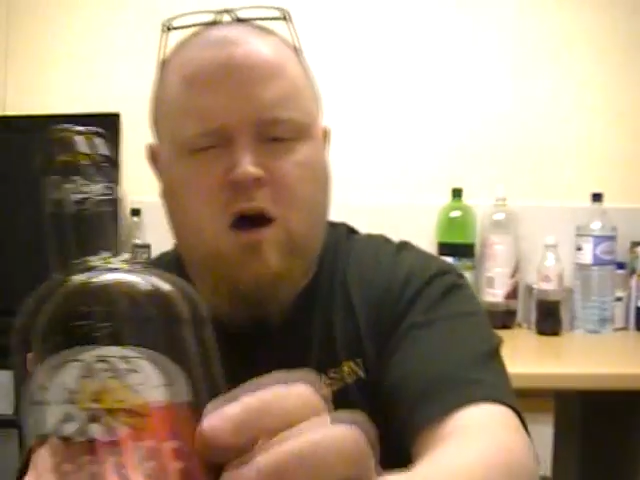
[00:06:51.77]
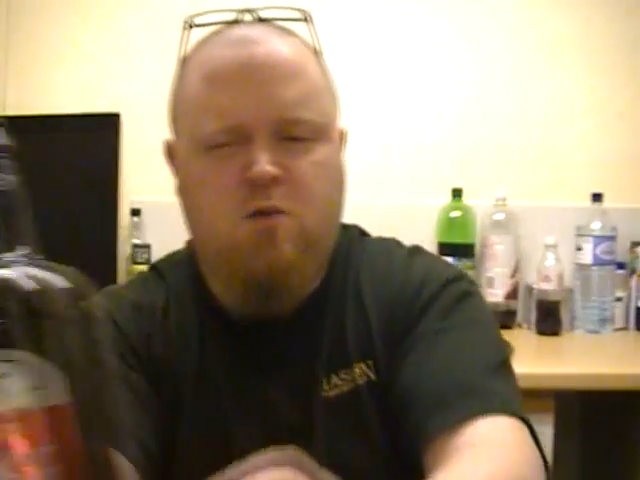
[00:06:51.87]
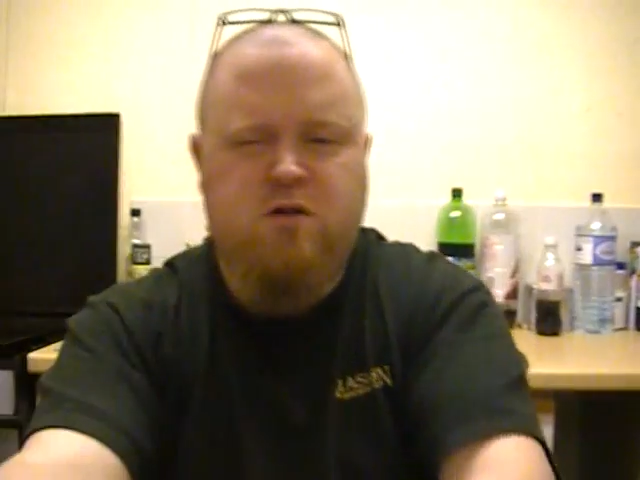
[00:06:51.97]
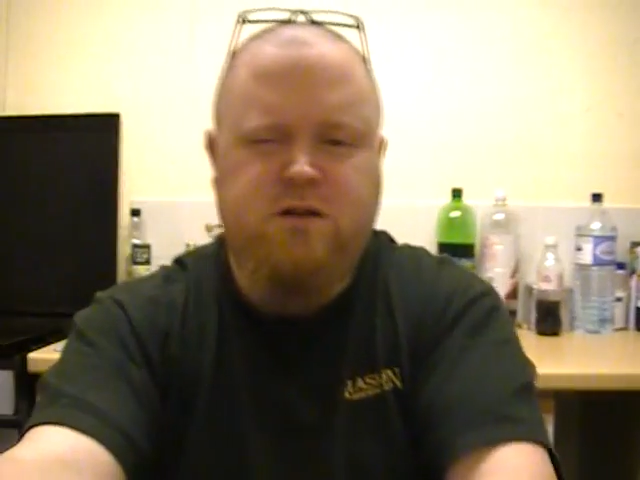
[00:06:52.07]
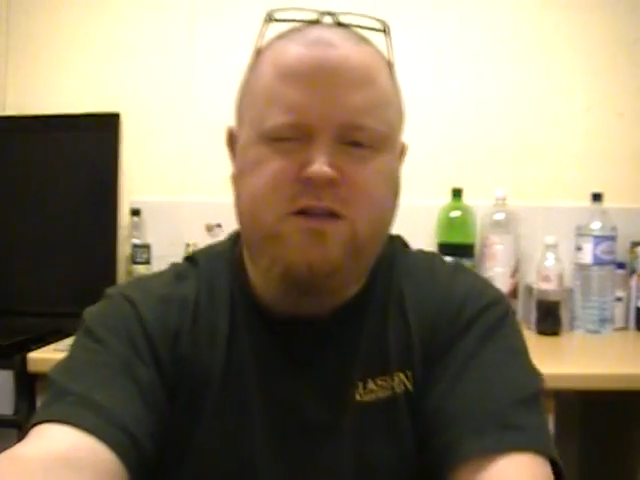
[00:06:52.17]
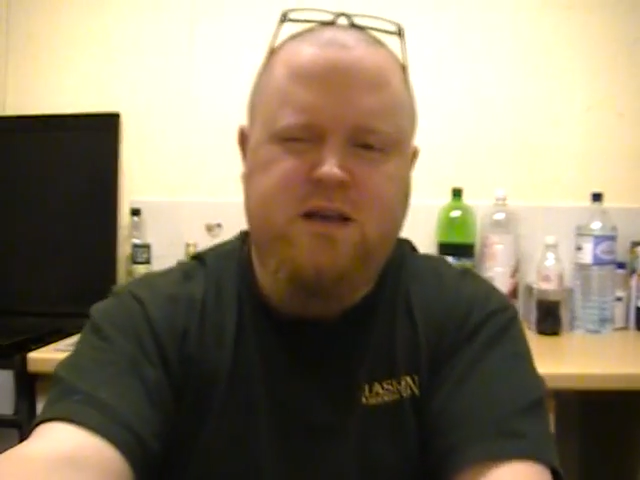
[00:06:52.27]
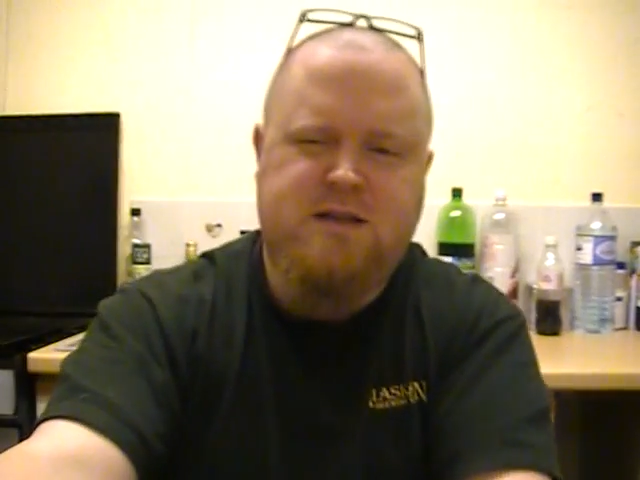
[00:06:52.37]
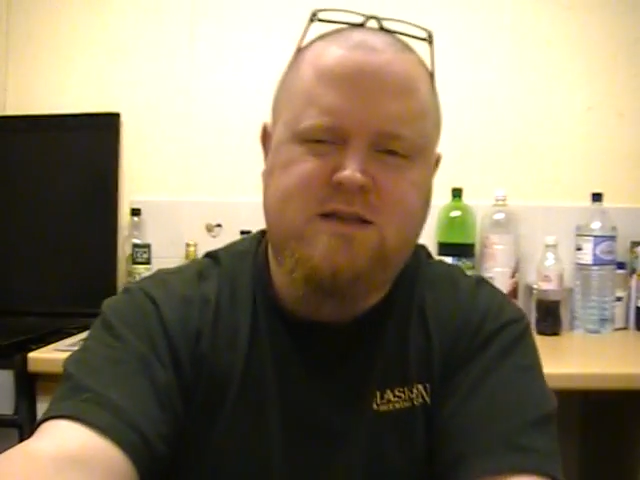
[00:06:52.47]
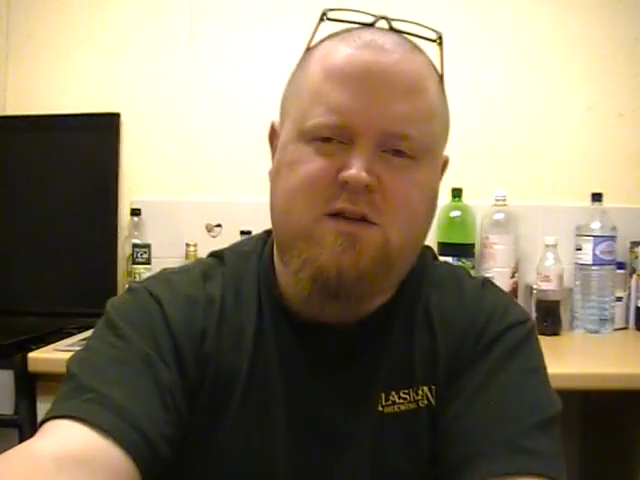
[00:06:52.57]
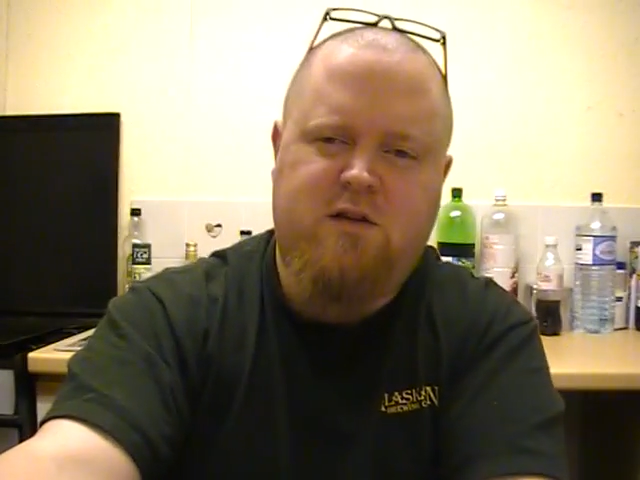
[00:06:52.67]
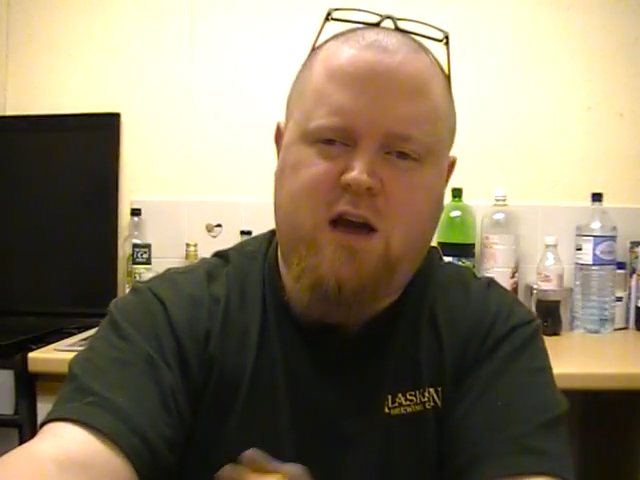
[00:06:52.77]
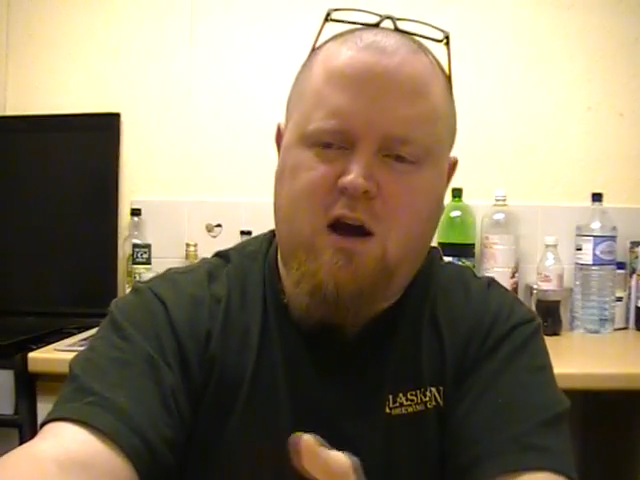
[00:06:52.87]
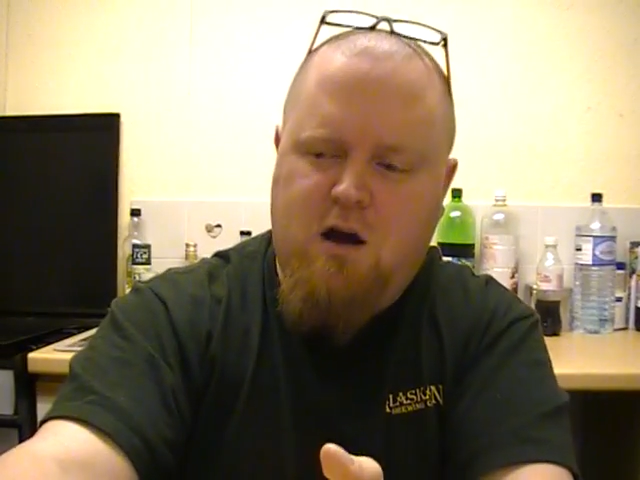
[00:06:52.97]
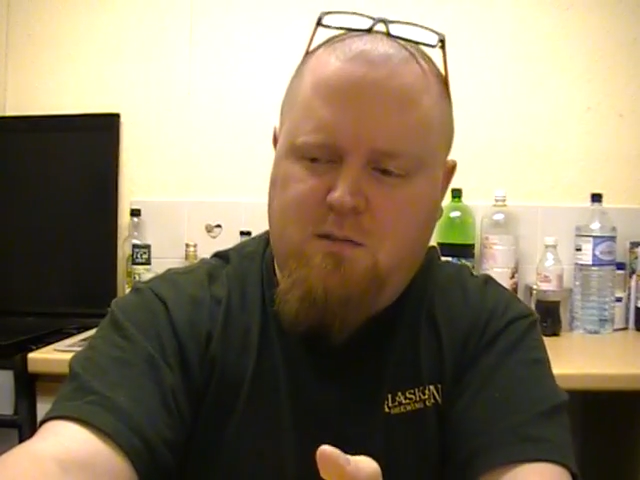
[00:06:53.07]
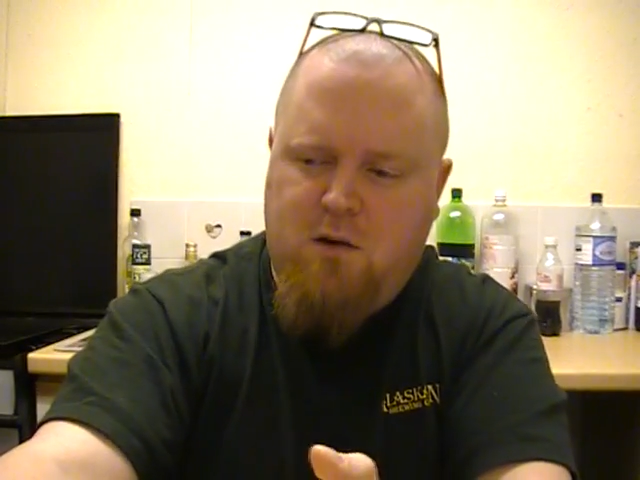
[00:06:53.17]
I wouldn't necessarily
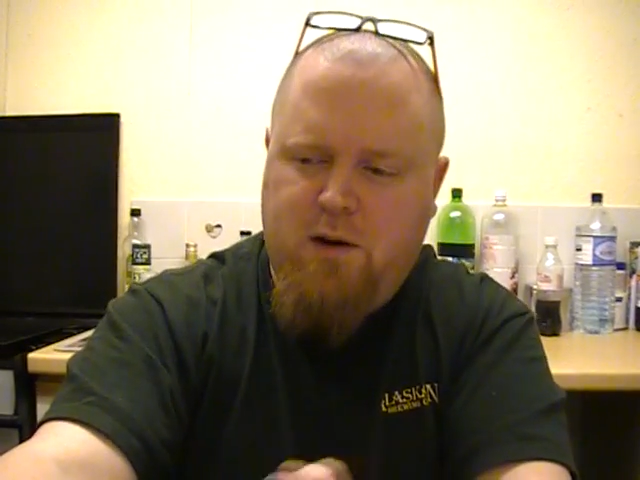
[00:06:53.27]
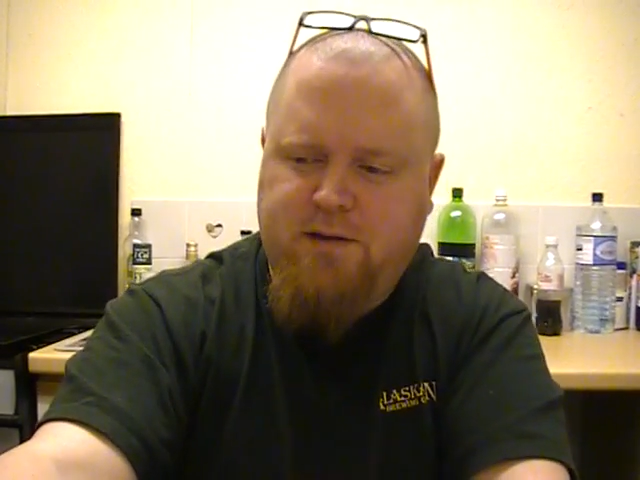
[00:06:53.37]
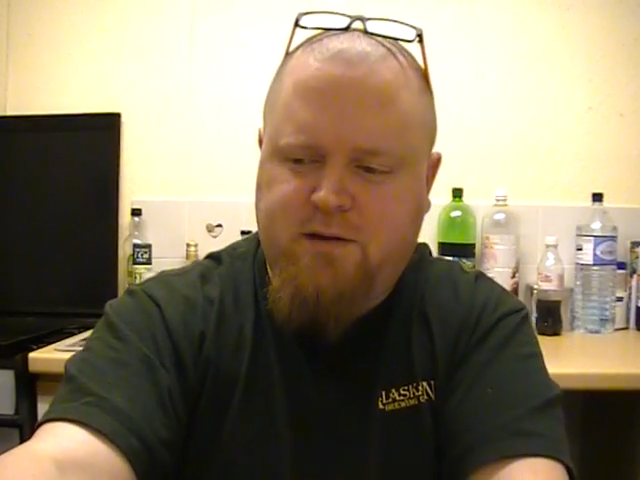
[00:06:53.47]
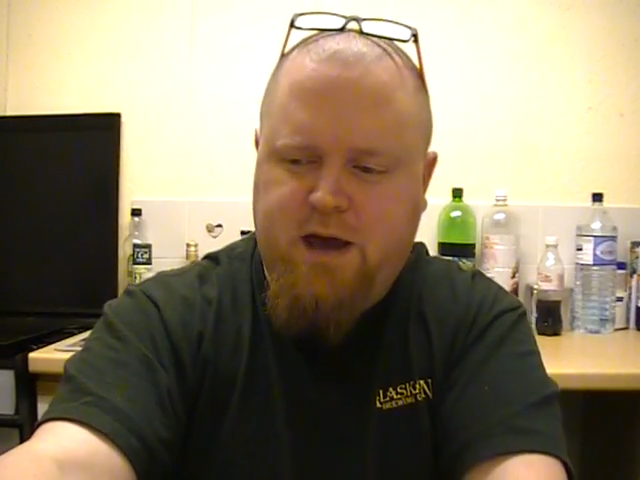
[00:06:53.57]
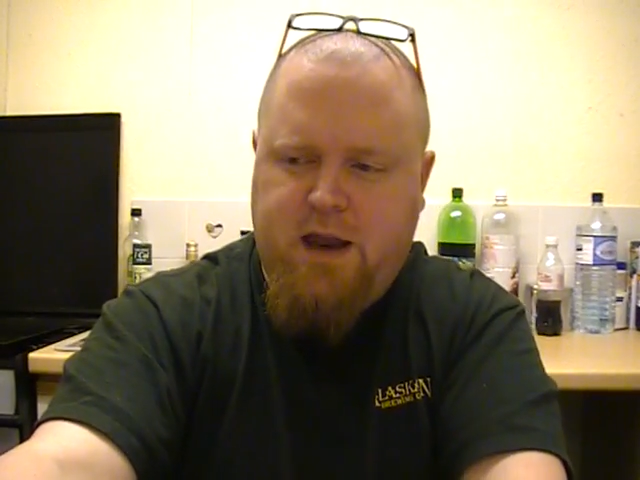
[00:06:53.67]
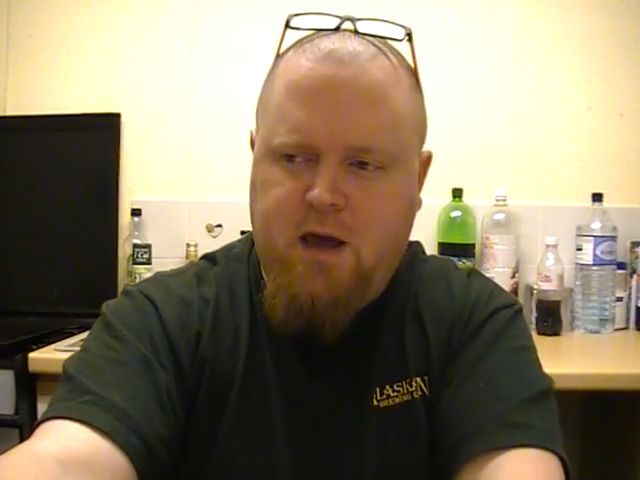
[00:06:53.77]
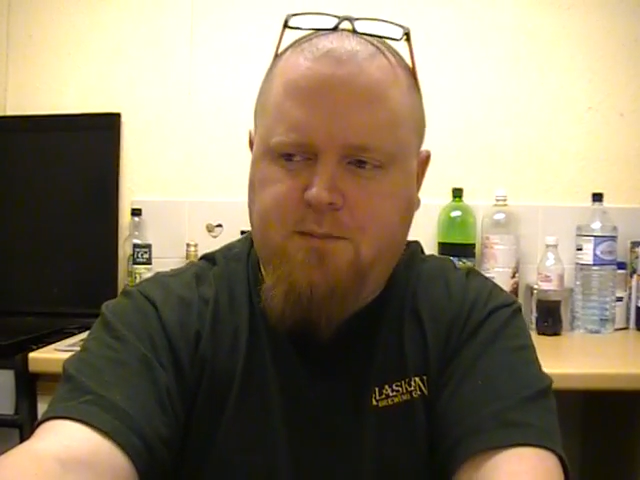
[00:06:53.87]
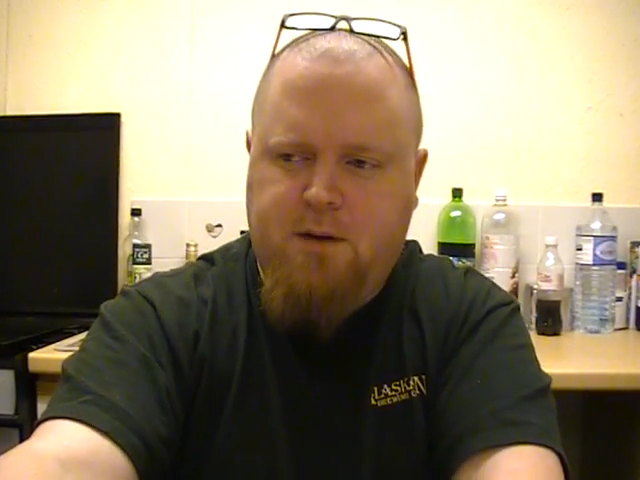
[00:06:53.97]
go out of my way to get it,